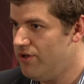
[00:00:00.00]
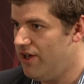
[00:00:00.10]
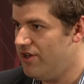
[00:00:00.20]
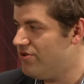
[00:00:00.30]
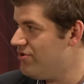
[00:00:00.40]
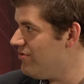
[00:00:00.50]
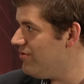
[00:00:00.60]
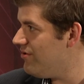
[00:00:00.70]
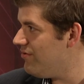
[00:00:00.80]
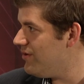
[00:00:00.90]
yeah,
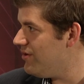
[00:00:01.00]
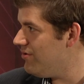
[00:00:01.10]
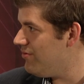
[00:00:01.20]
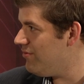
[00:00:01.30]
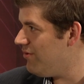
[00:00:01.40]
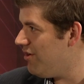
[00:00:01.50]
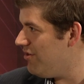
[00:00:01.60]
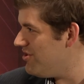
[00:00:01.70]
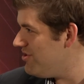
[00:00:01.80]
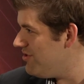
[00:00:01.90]
we, I
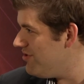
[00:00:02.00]
don't know,